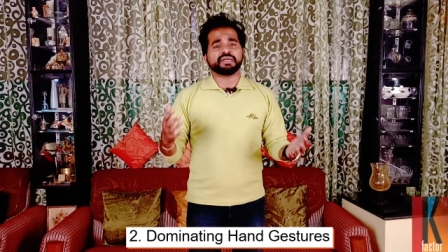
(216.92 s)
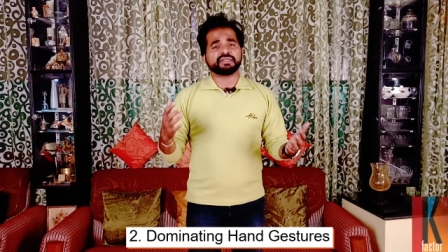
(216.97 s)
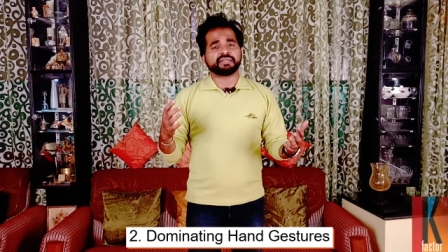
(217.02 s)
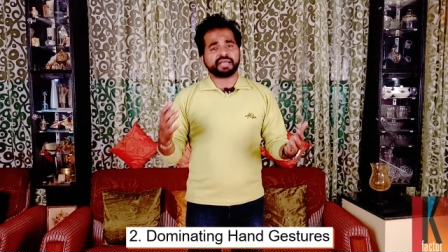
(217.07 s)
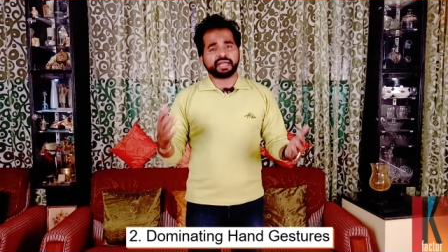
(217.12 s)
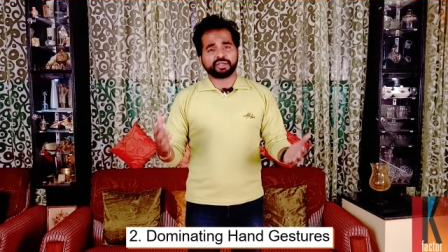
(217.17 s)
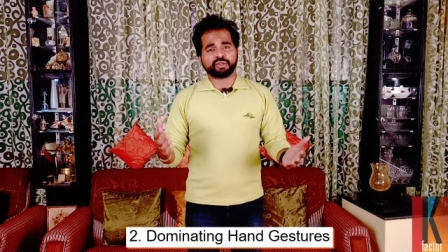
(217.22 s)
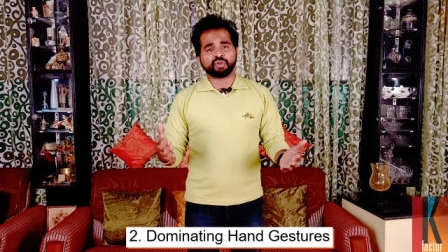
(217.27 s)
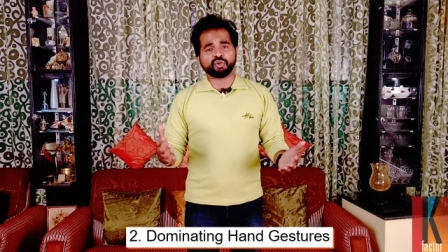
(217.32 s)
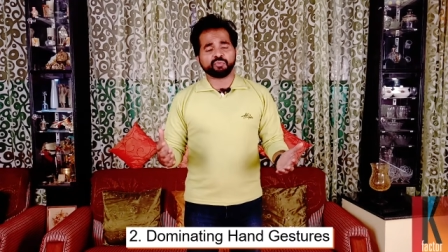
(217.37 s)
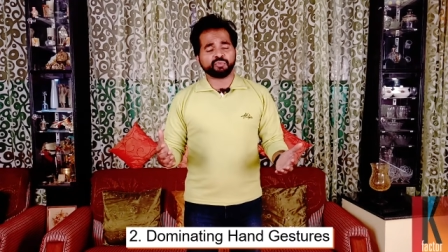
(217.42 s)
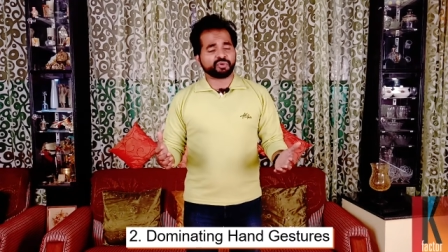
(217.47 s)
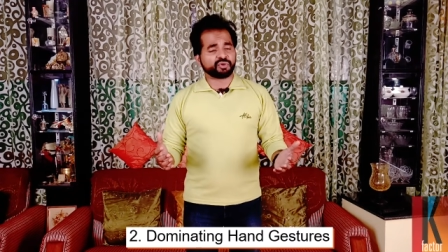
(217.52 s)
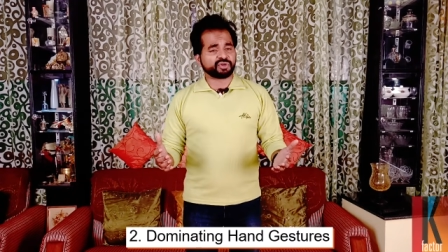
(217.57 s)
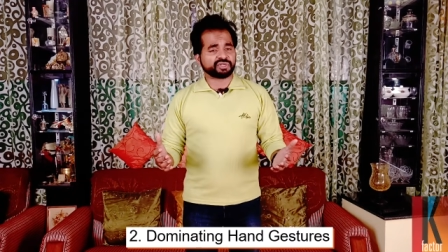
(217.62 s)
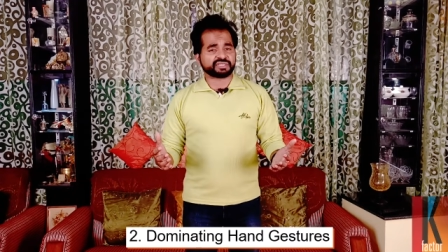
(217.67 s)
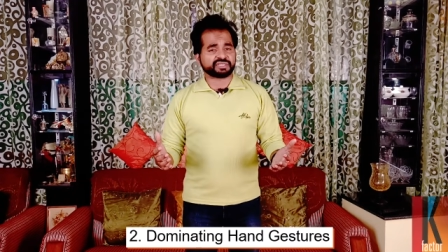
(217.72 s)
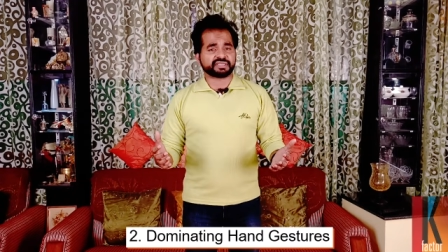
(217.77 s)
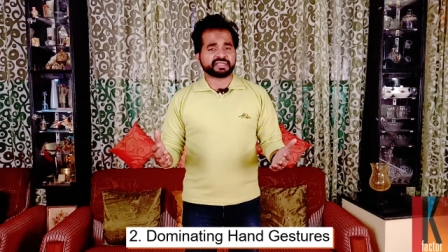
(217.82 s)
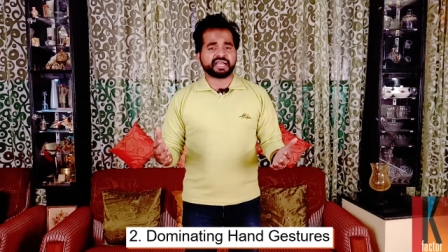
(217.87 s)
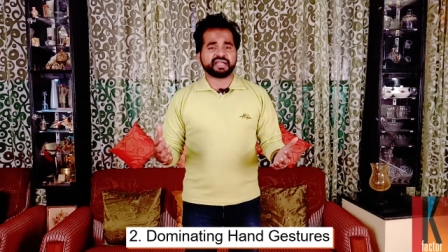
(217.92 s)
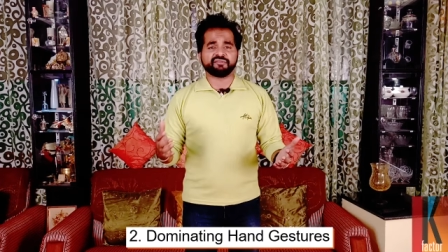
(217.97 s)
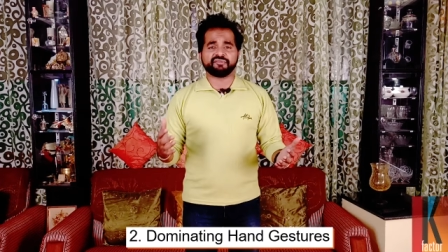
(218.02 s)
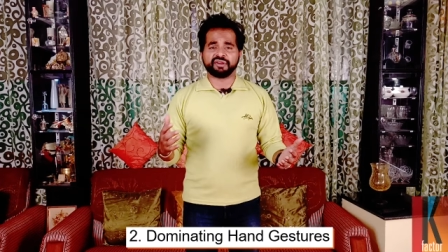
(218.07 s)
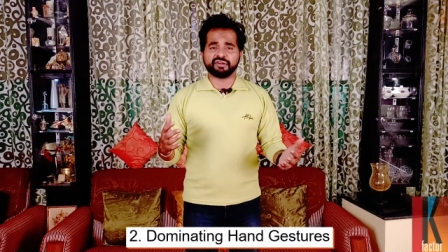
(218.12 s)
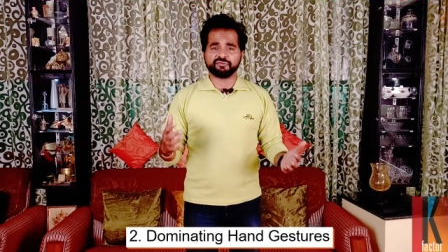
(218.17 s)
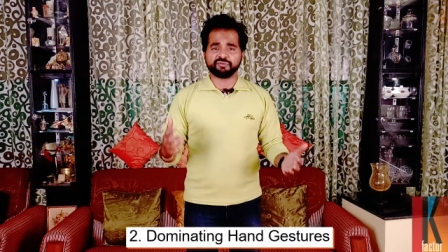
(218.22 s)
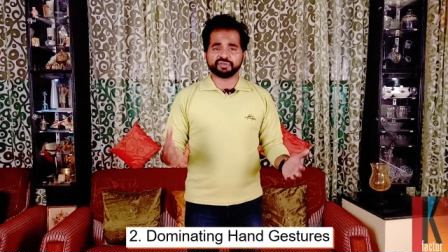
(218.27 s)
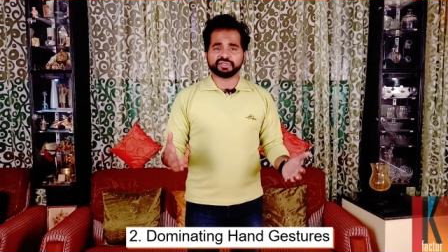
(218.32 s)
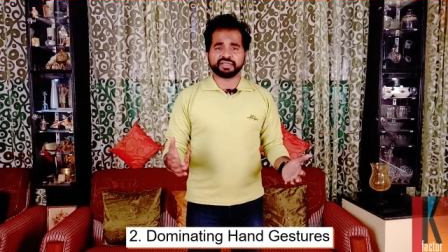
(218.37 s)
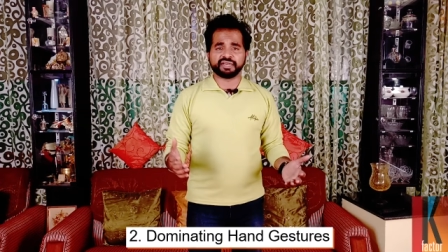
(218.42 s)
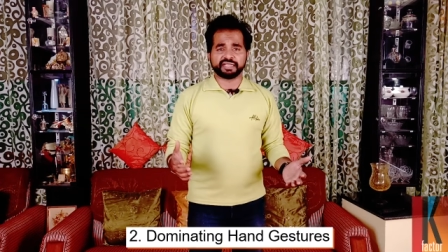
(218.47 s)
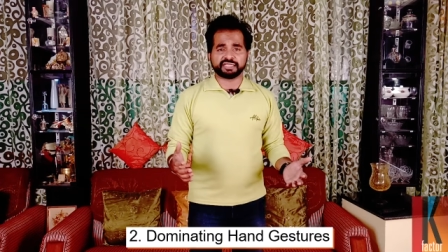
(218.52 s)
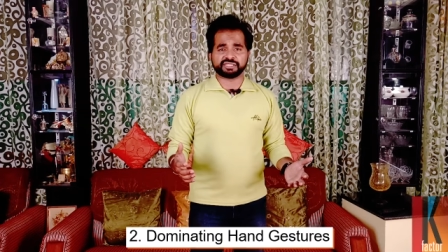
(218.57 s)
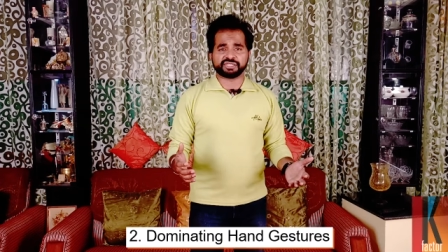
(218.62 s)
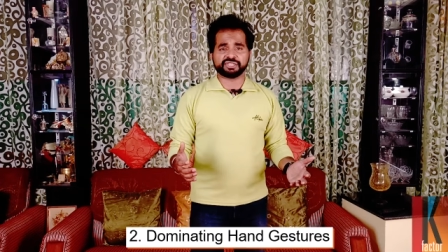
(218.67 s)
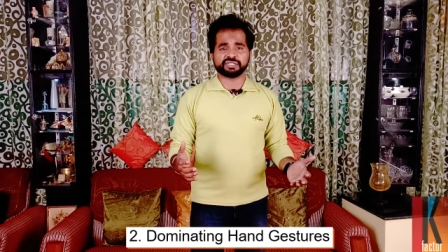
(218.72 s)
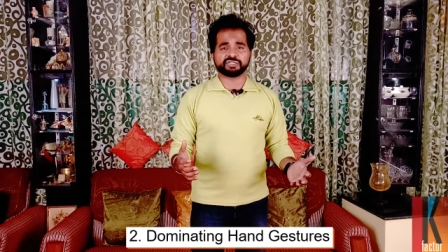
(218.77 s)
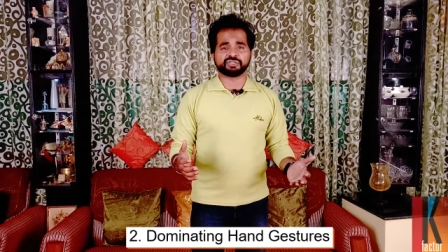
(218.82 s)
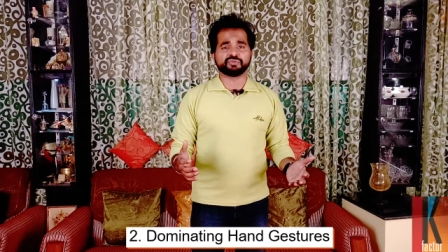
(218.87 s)
thank you because I went for the
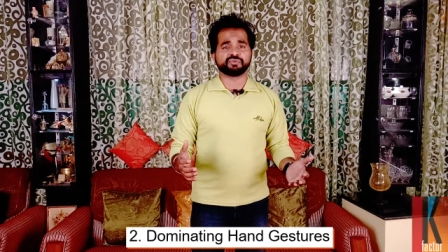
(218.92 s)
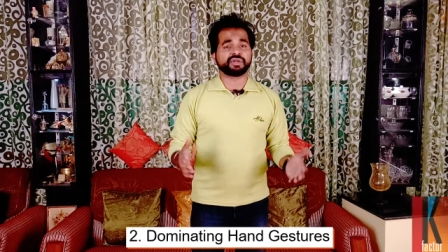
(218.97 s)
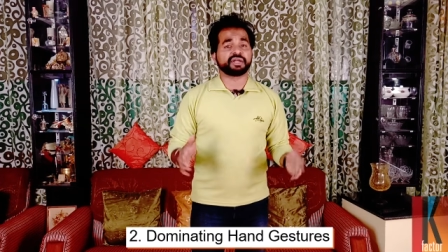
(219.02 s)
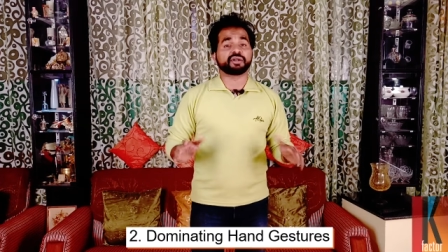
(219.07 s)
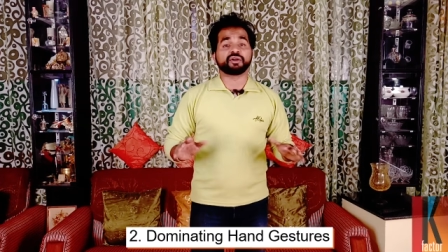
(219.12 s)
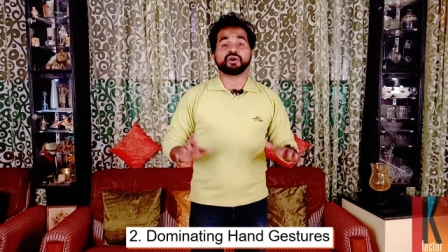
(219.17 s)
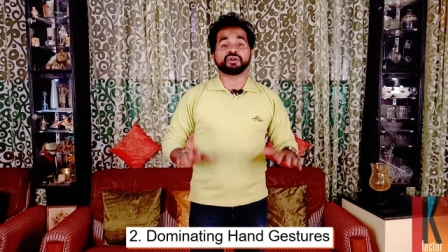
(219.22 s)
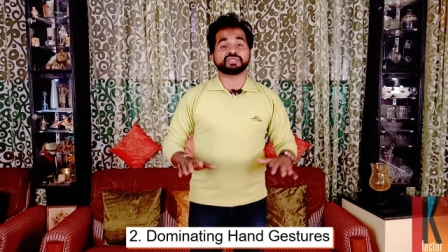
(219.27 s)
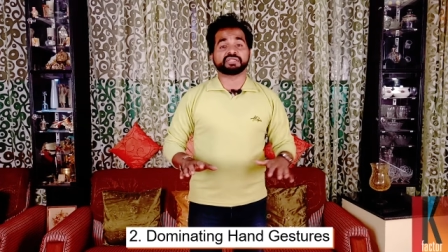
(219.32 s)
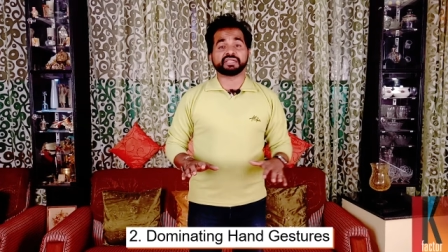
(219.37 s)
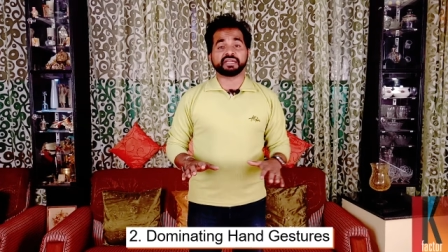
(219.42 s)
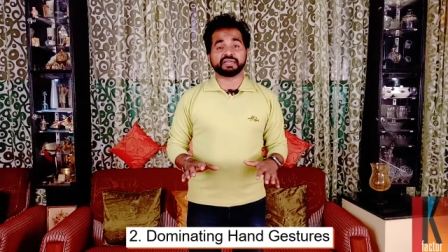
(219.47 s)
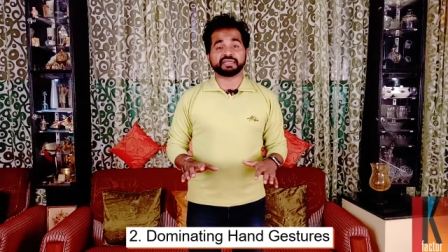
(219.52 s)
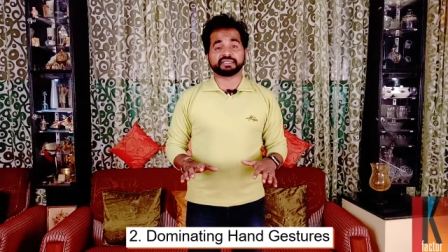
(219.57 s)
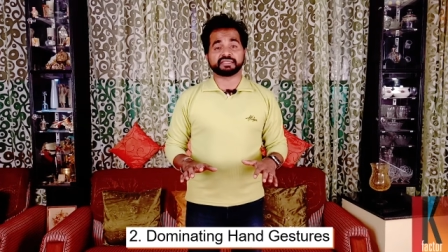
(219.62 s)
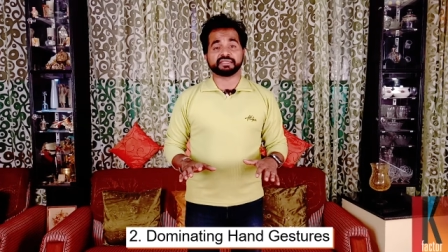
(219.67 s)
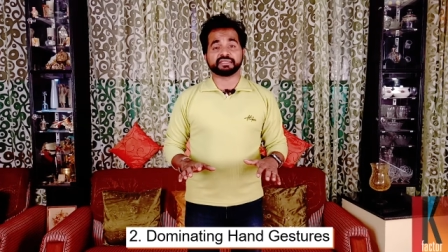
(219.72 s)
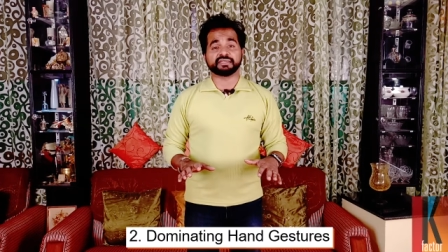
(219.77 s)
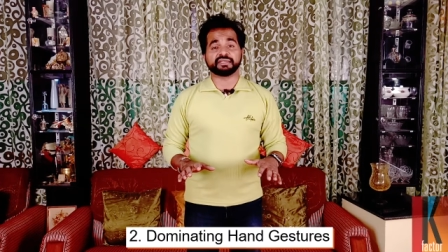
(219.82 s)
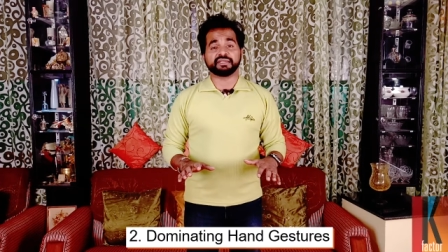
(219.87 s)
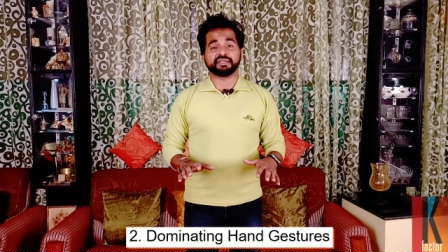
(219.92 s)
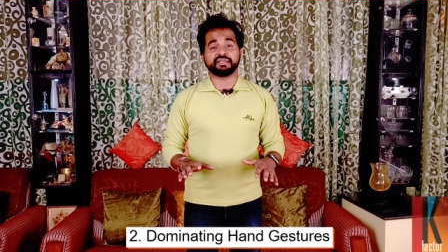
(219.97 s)
next interview, I got selected.